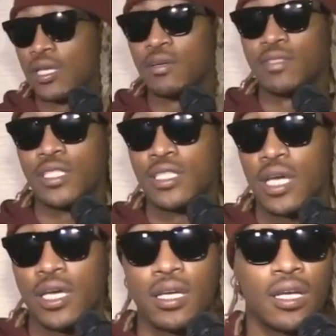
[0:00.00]
I love
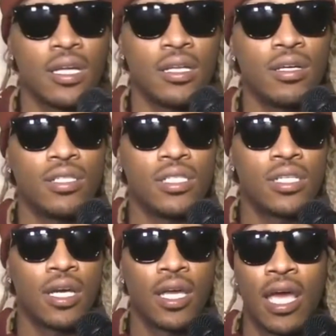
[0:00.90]
cheesecake. I love
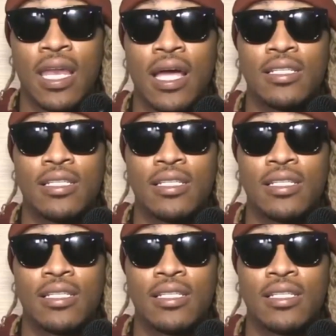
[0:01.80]
cheesecake at